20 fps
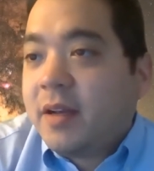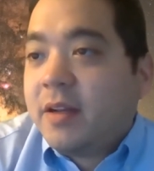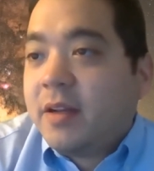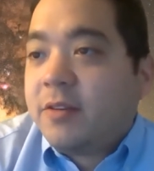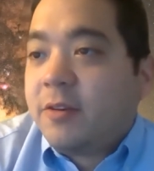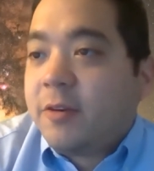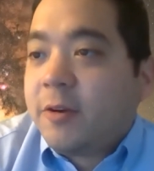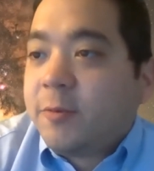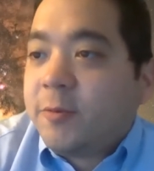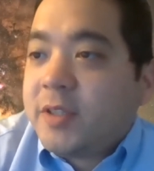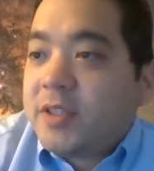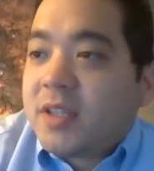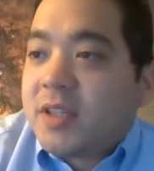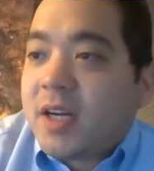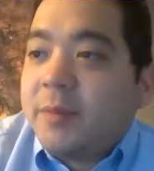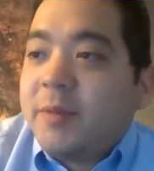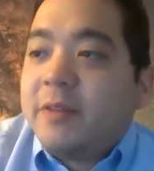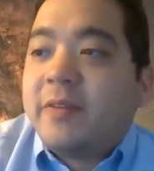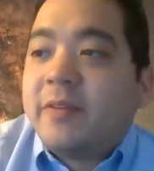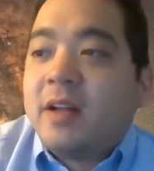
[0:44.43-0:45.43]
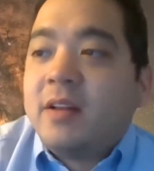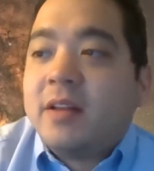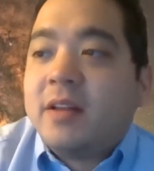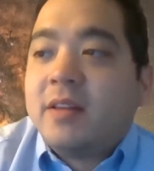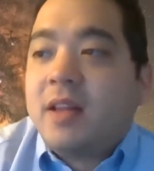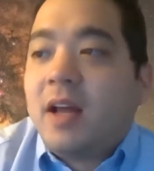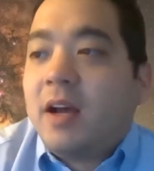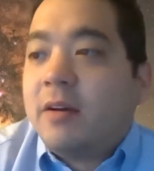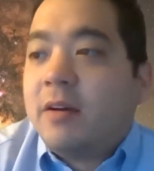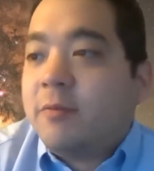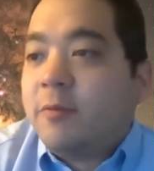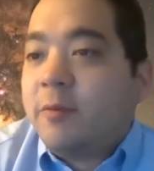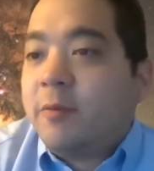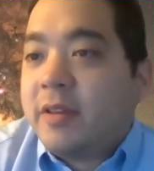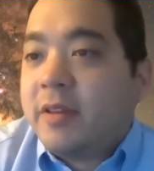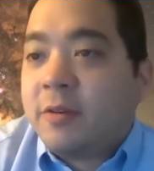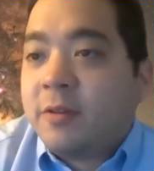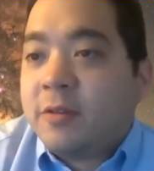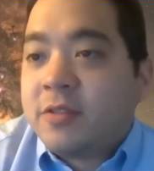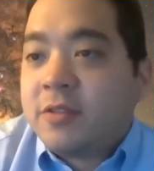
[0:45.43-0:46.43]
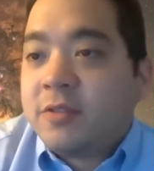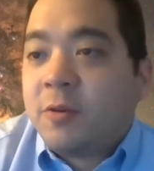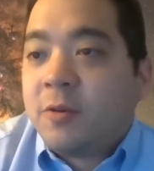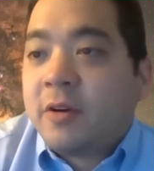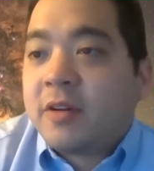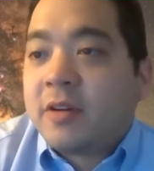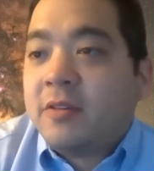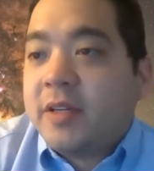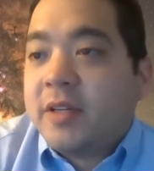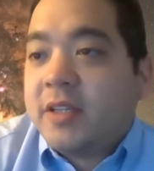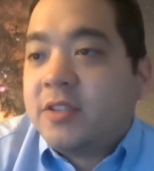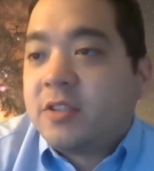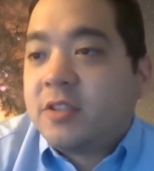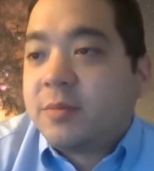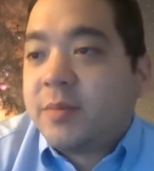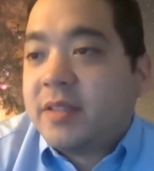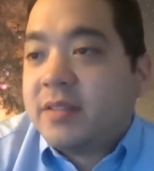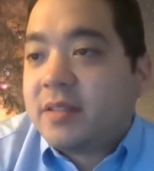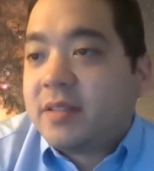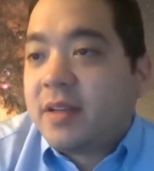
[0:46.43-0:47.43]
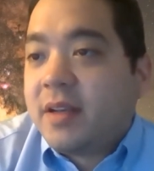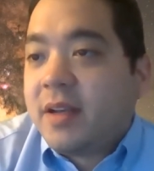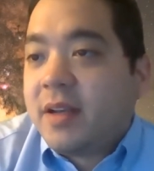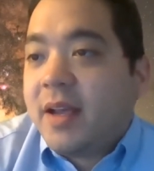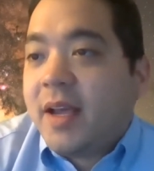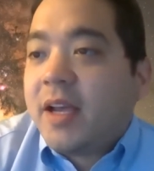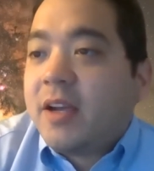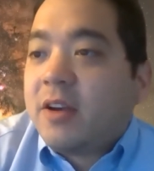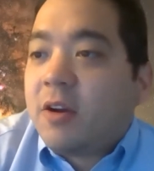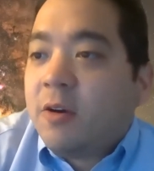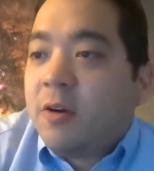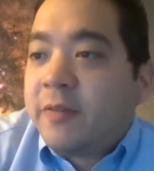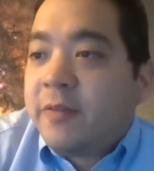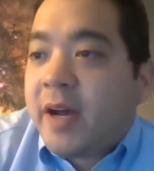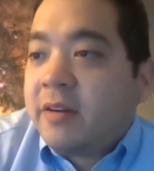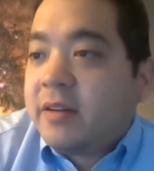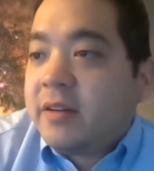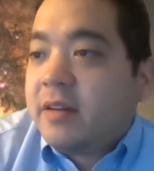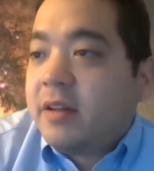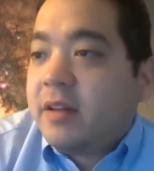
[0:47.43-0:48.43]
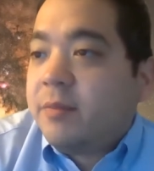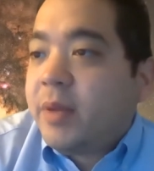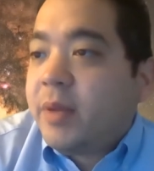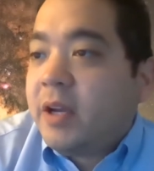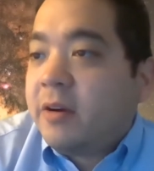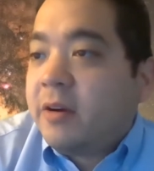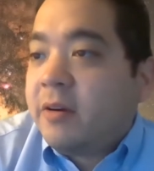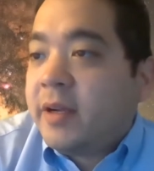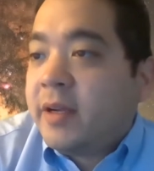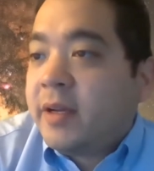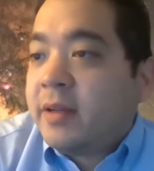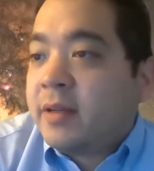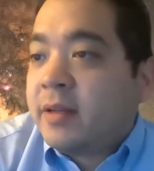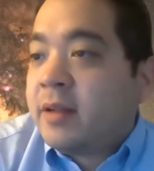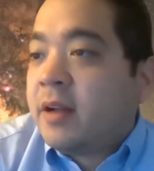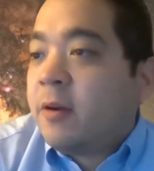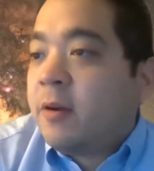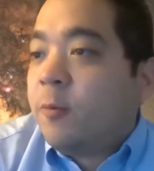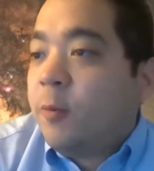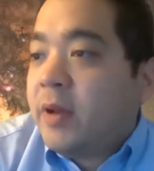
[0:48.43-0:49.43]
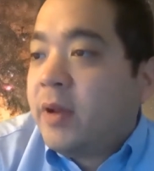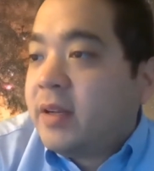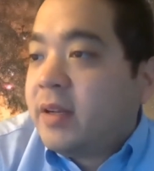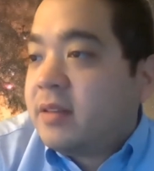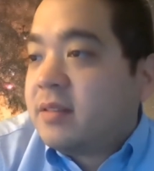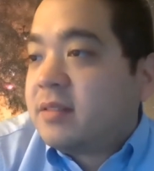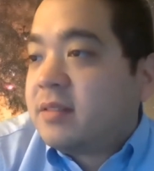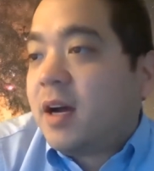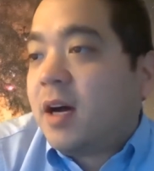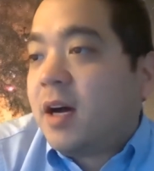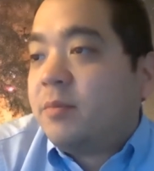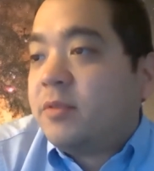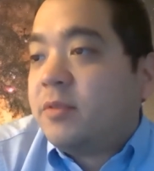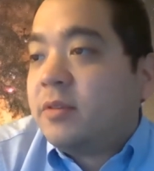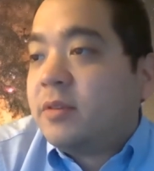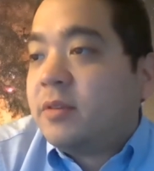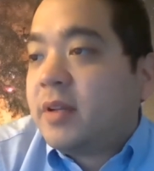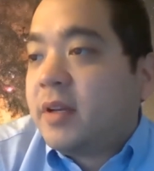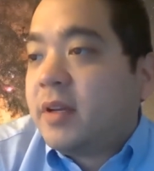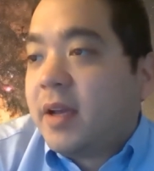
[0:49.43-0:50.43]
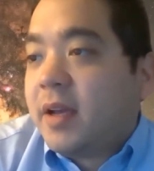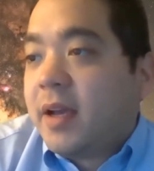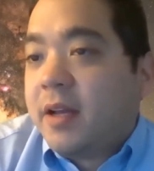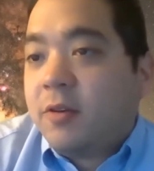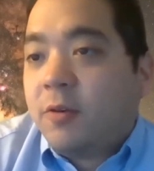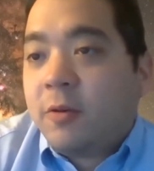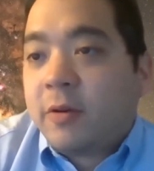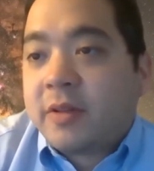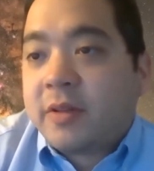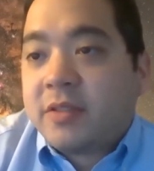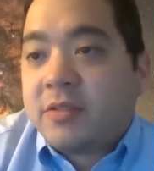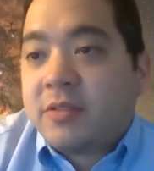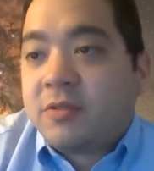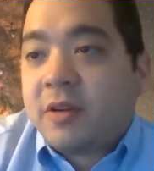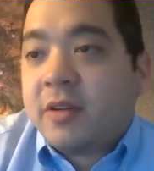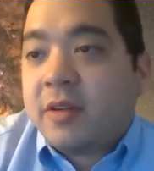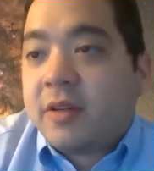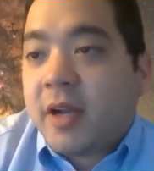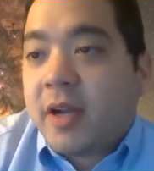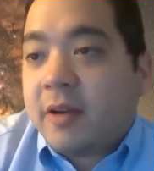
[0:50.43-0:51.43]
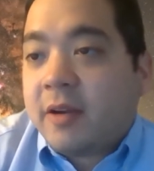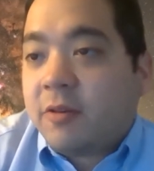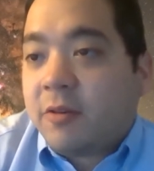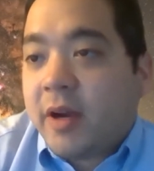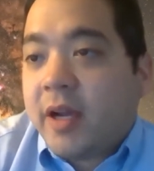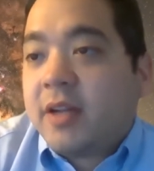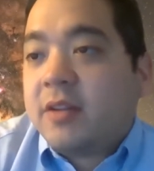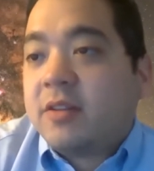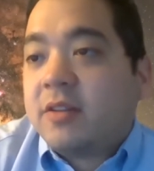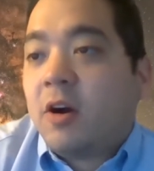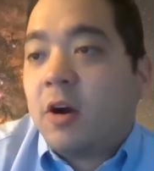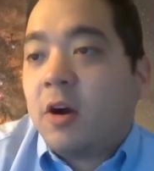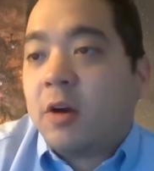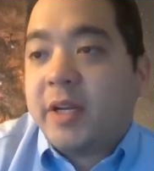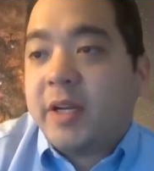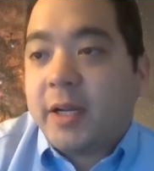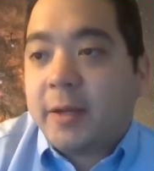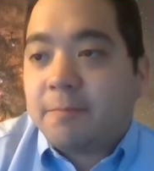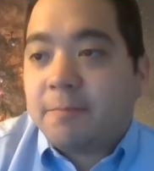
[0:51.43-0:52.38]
during which time he fell in love with the historical instruments and co-founded the Period Wind Ensemble and Orchestra Grand Harmony.